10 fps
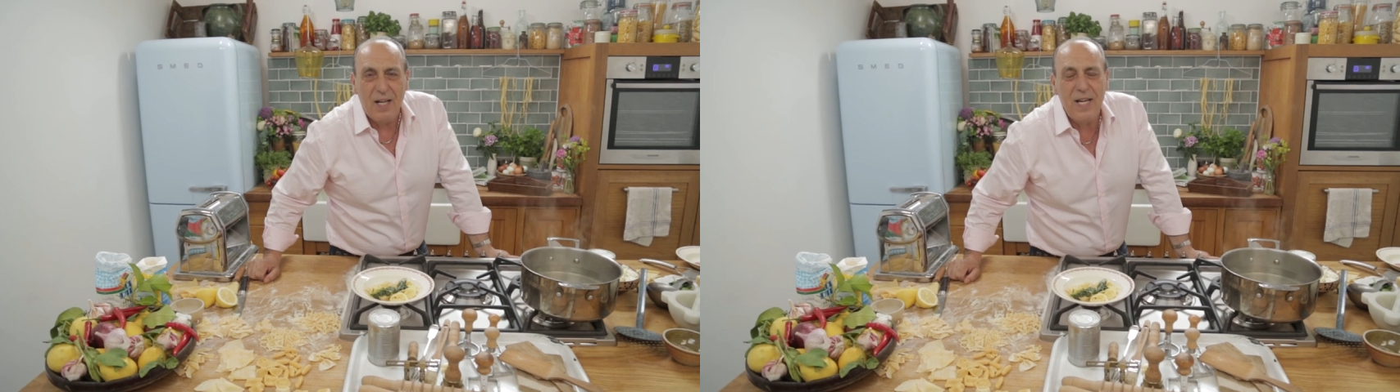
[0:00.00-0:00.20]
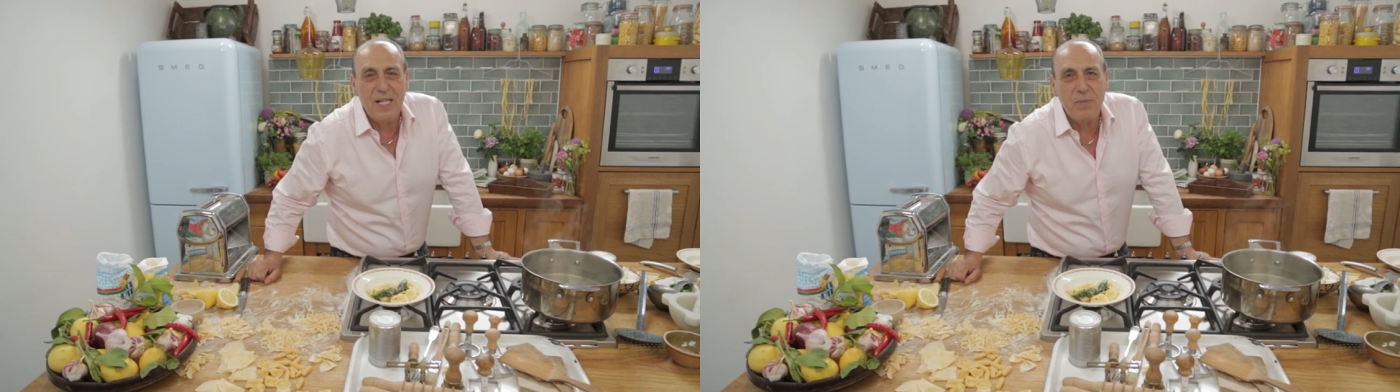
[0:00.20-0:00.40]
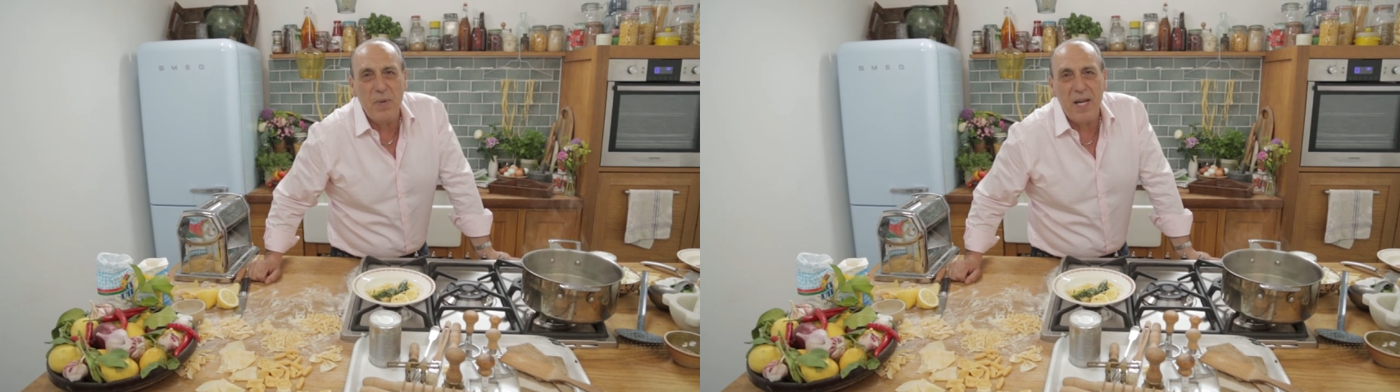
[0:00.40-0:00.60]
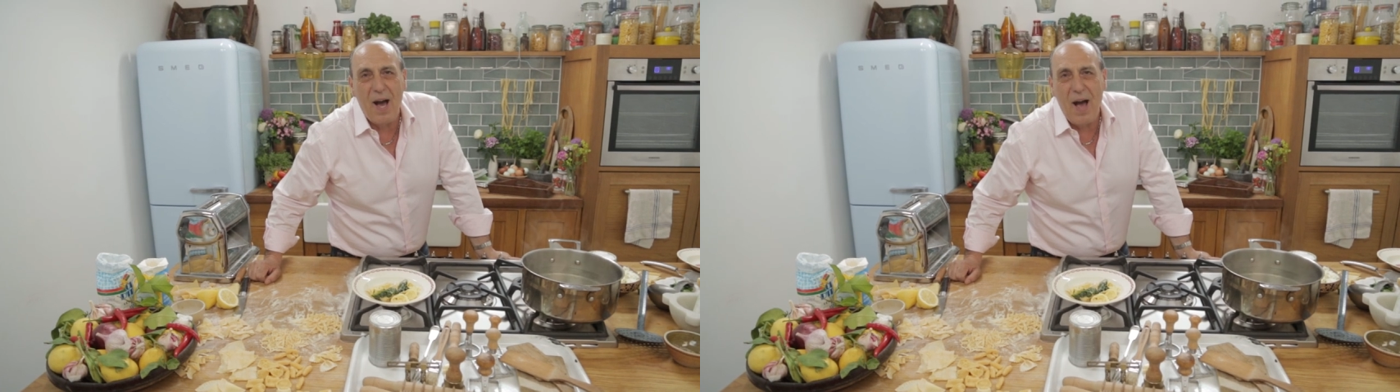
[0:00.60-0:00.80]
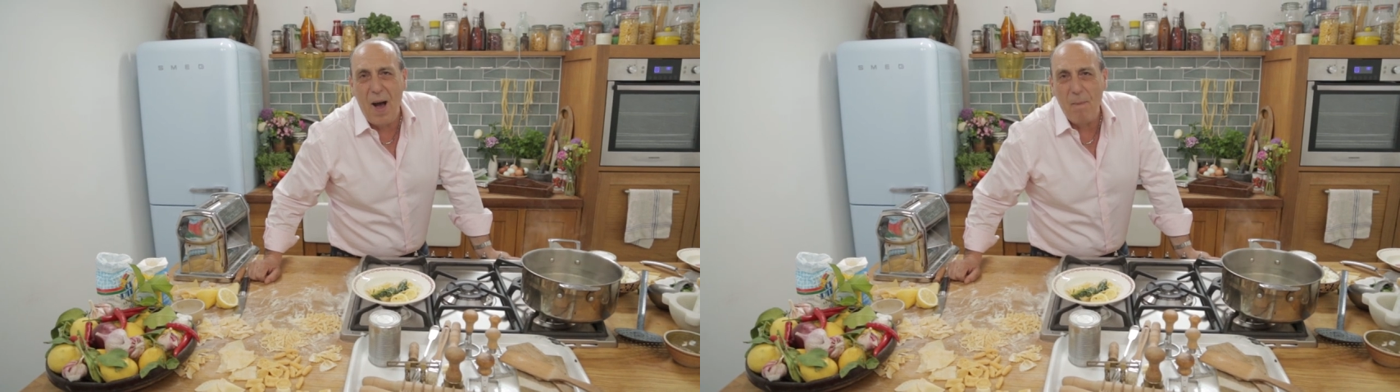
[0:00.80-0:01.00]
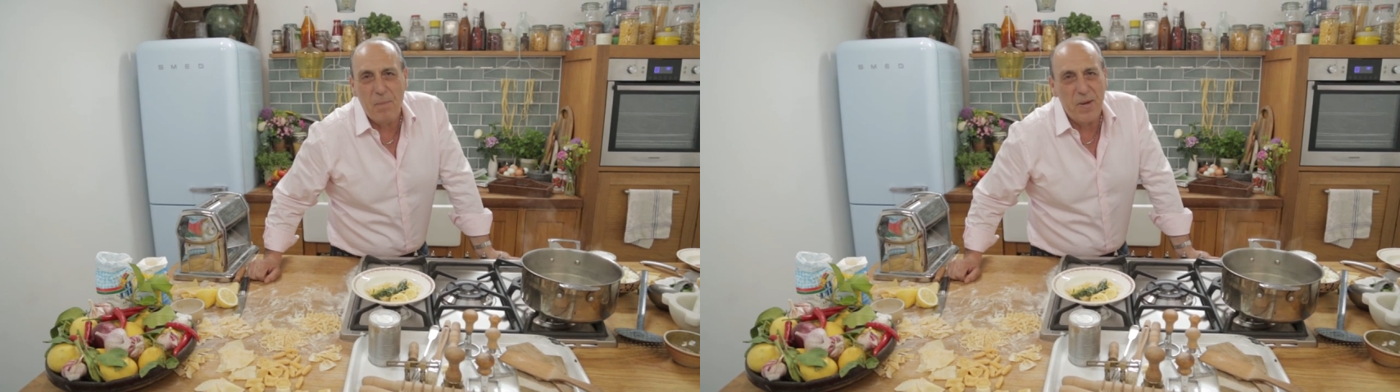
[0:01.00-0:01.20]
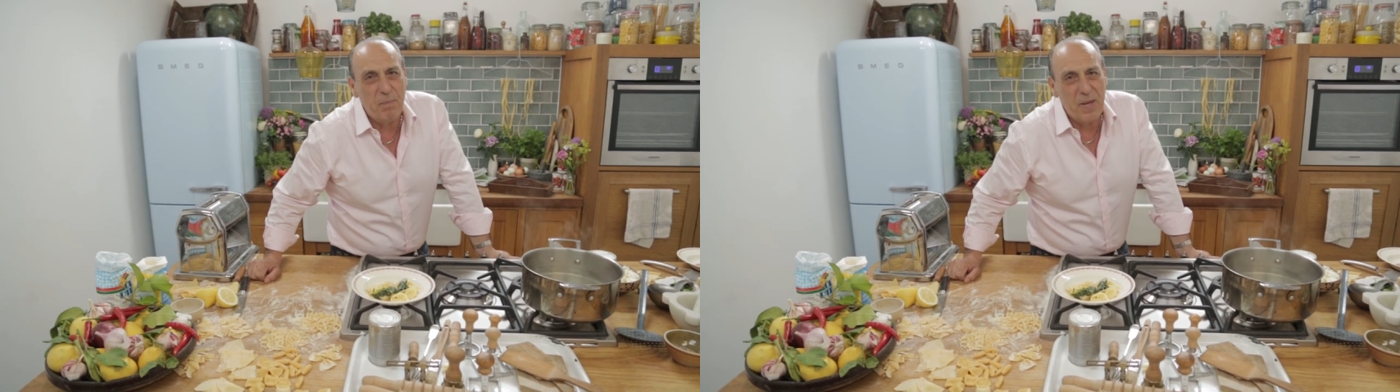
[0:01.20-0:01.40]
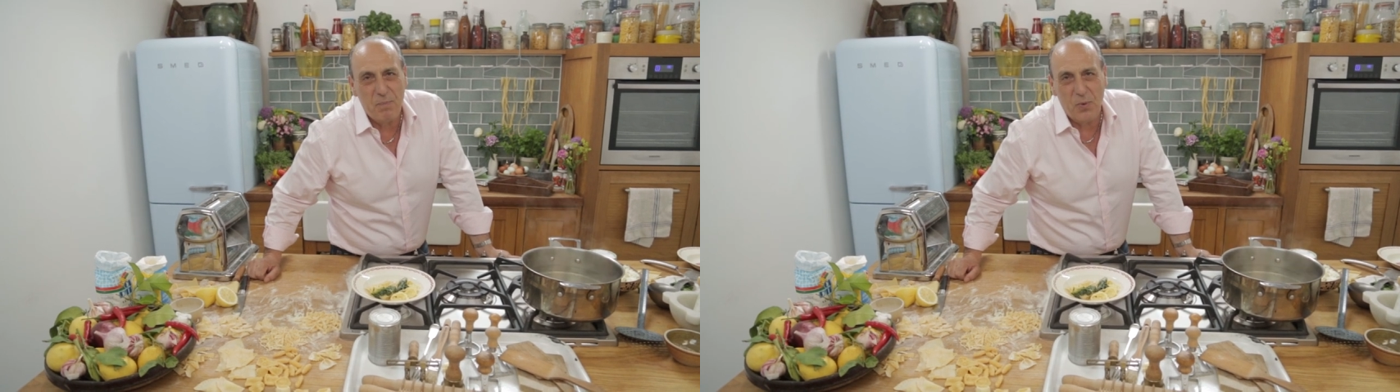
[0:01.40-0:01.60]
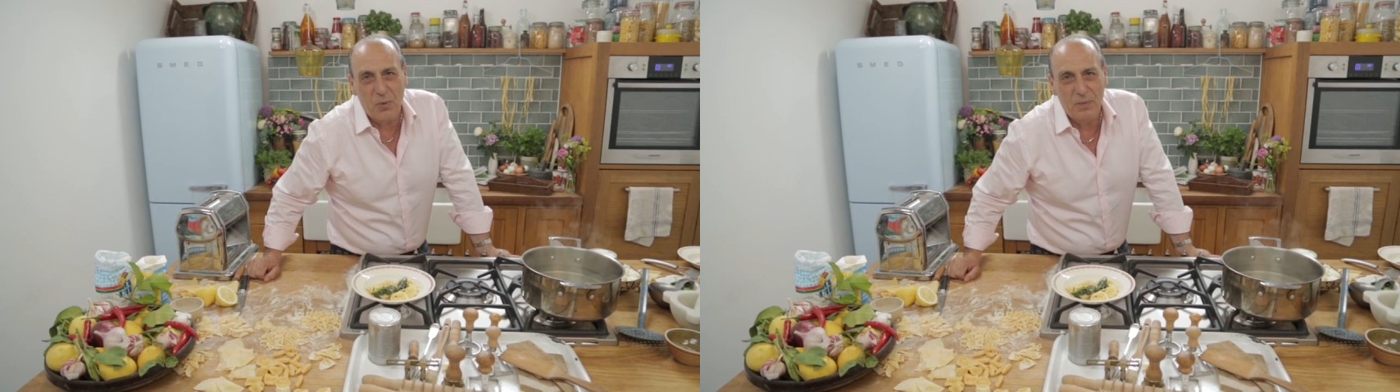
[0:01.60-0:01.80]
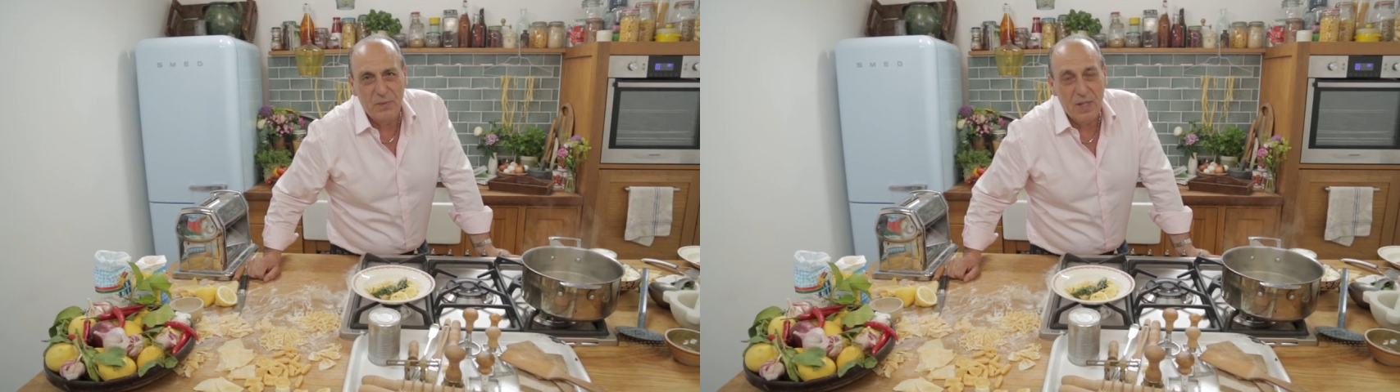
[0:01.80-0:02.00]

Let's be happy people